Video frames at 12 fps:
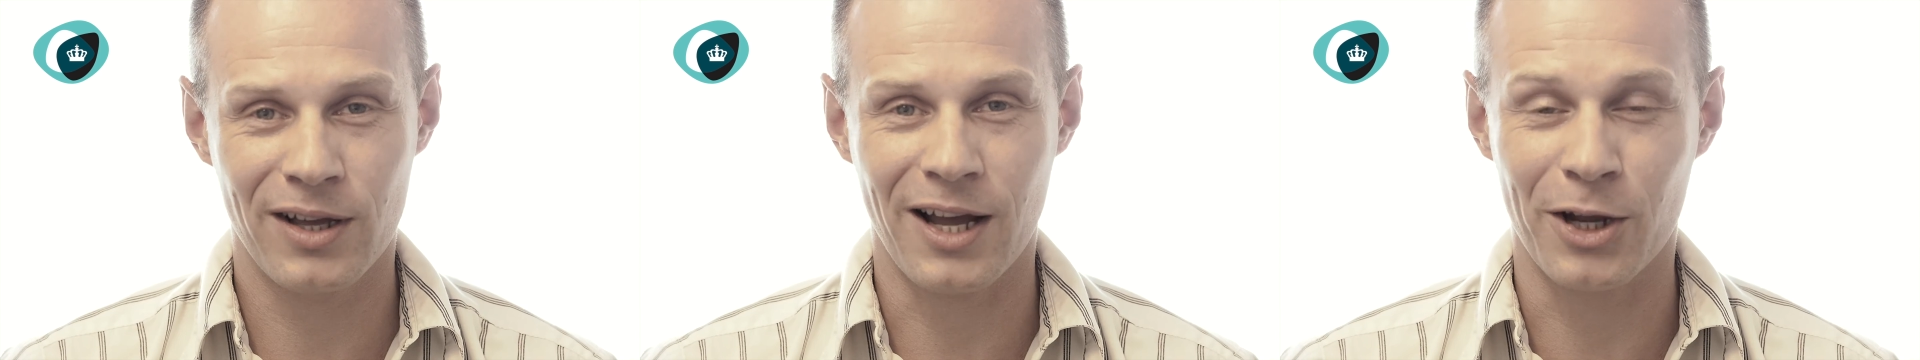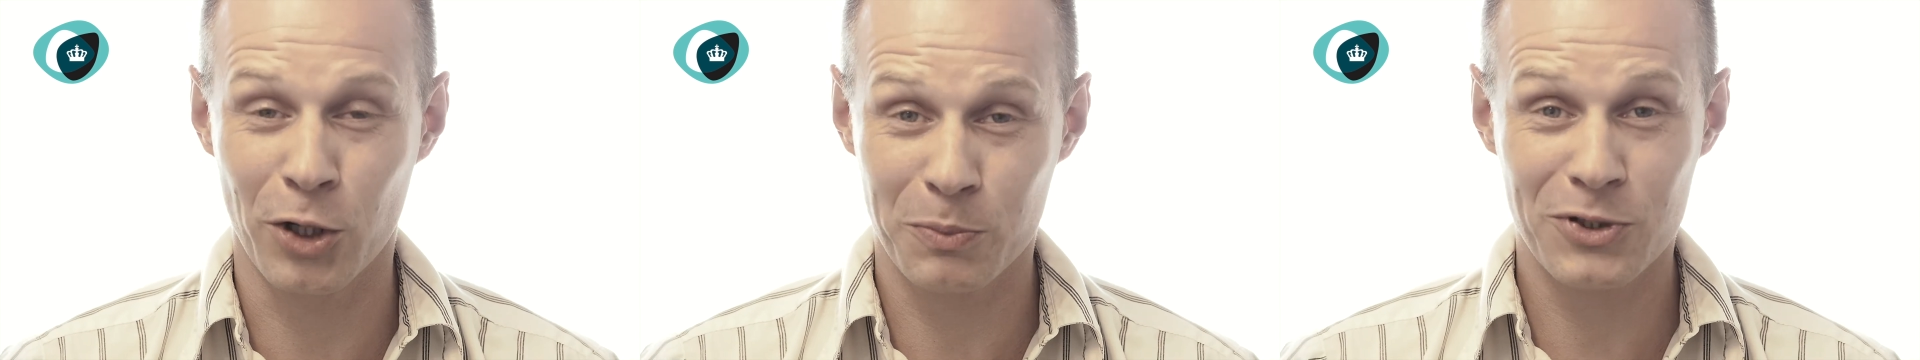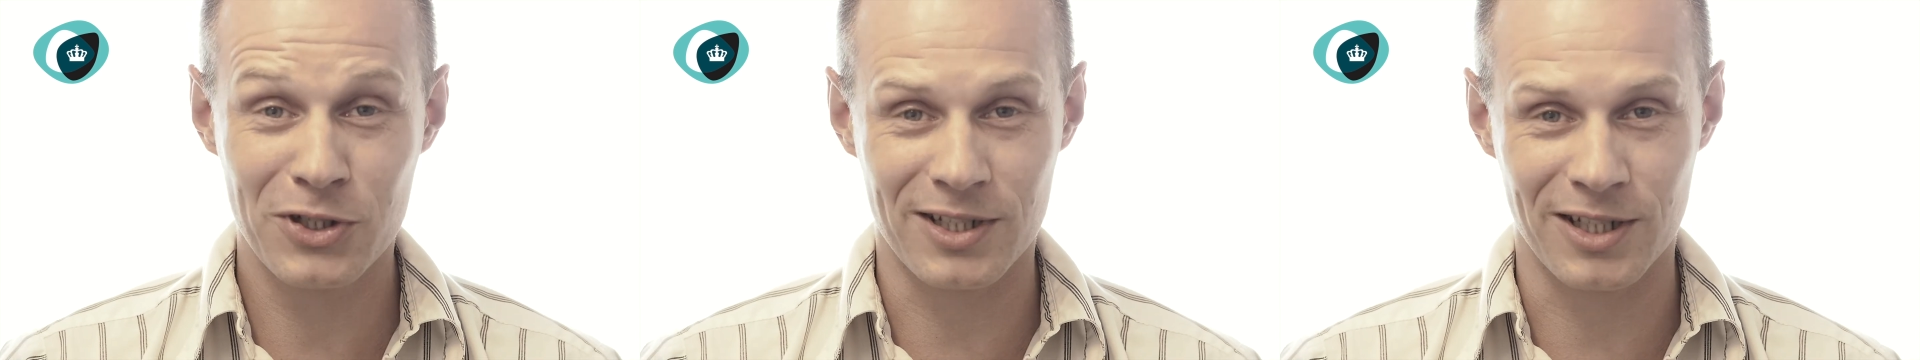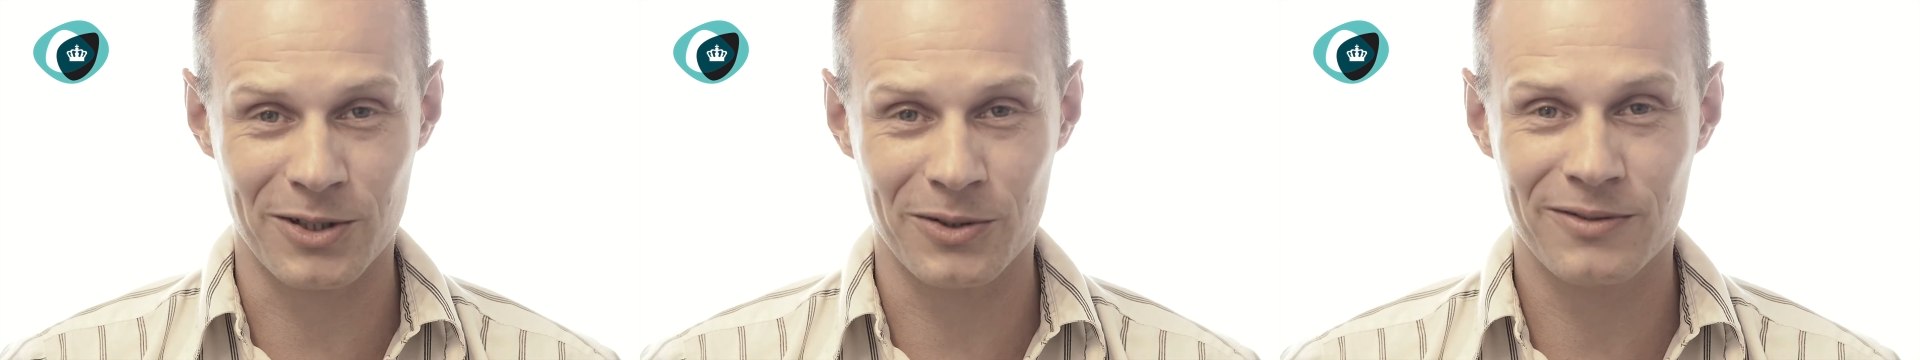I hope to see
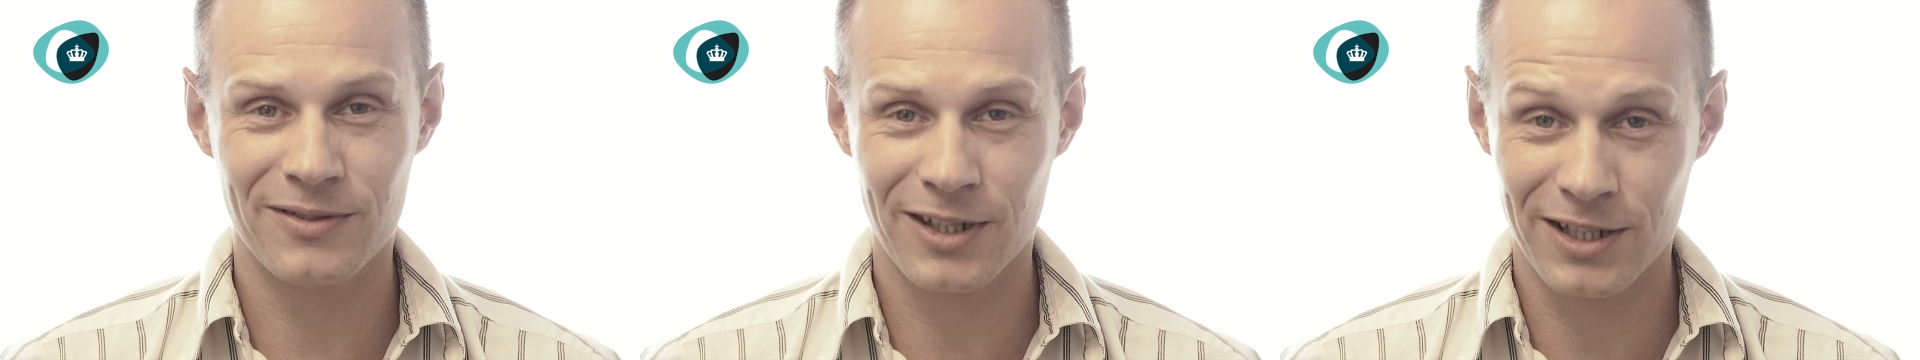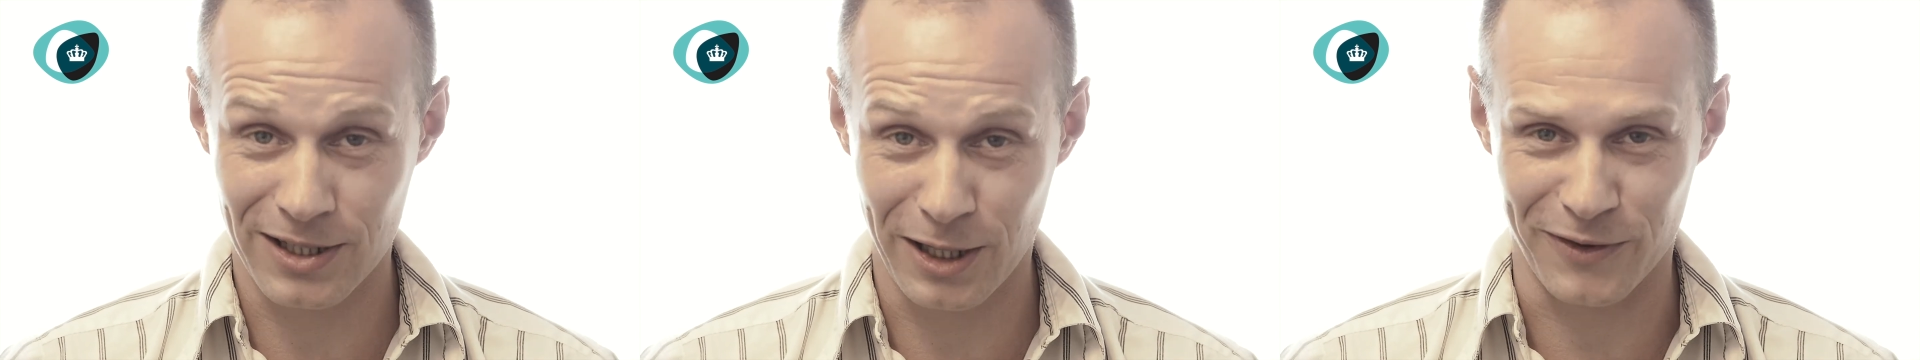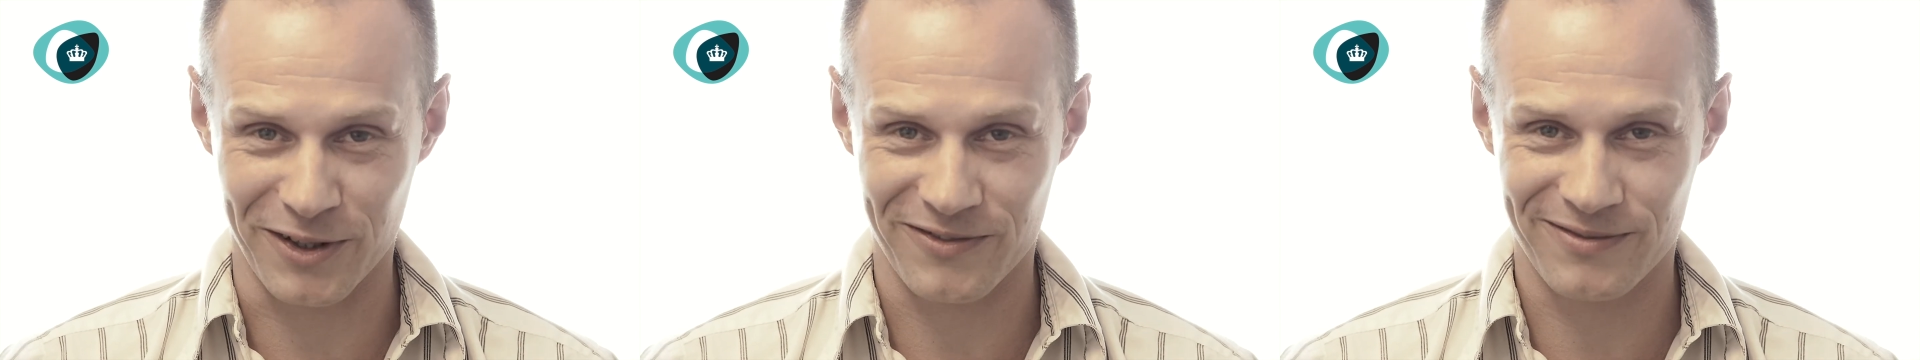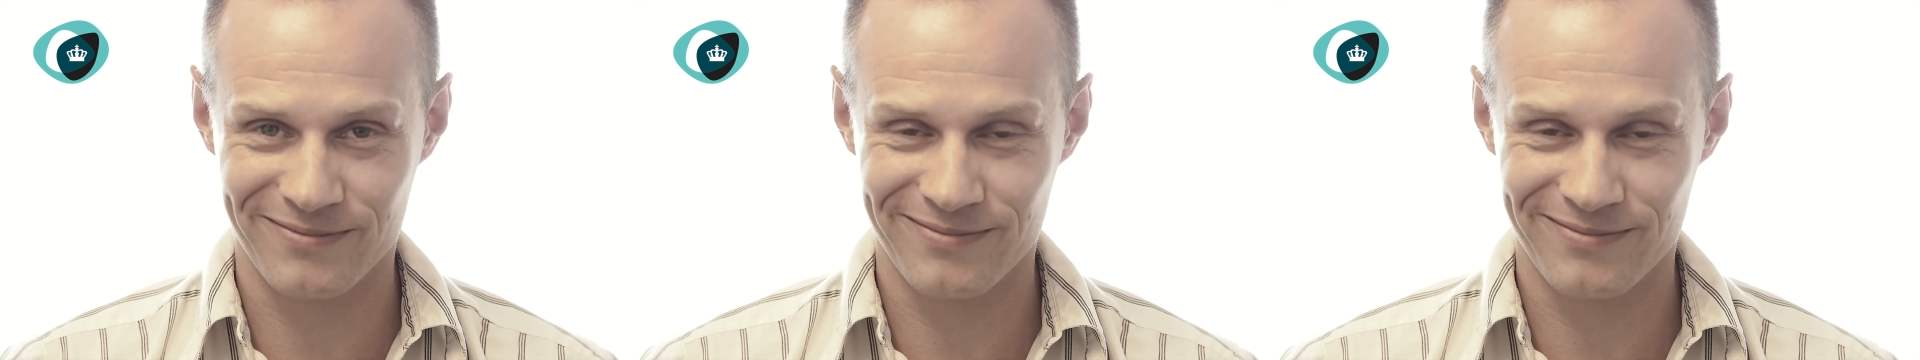you in Tel Aviv.